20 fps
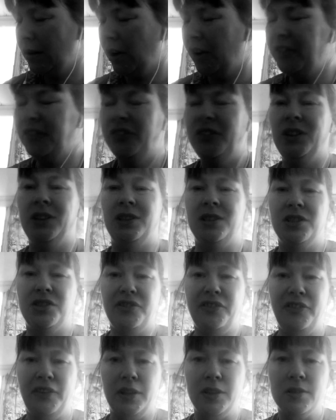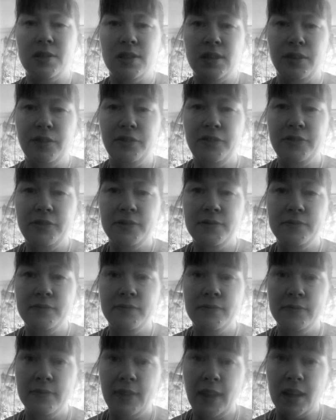of feeling defensive.
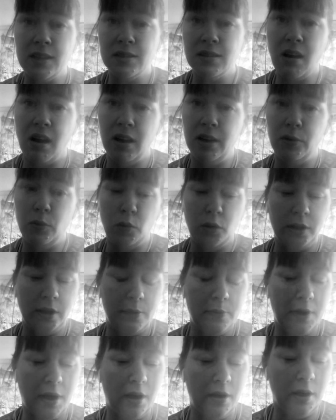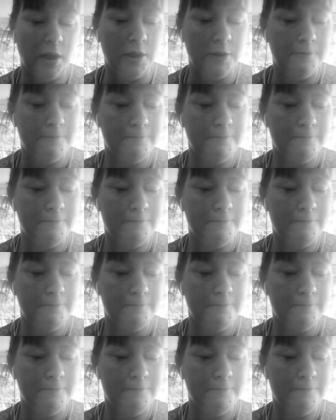That's kind of what I'm getting.